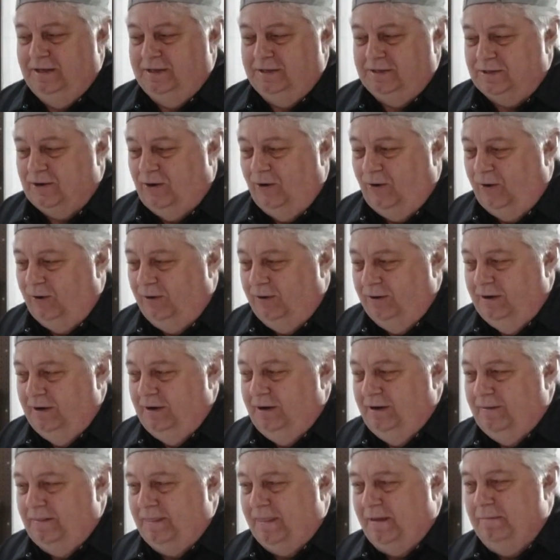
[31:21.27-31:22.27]
So
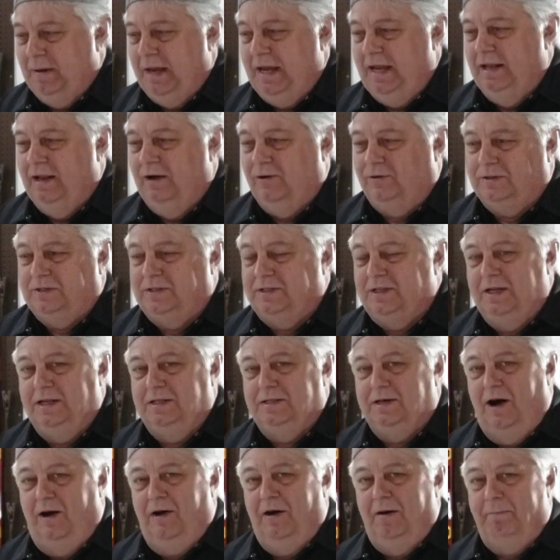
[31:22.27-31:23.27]
to me, those
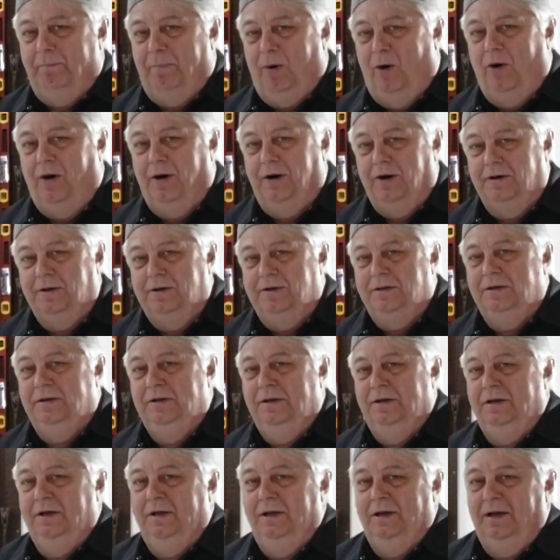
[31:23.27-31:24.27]
things aren't important.
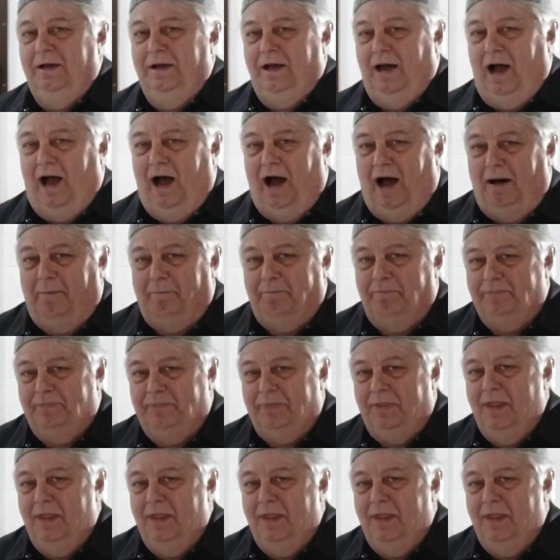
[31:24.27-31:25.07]
Um,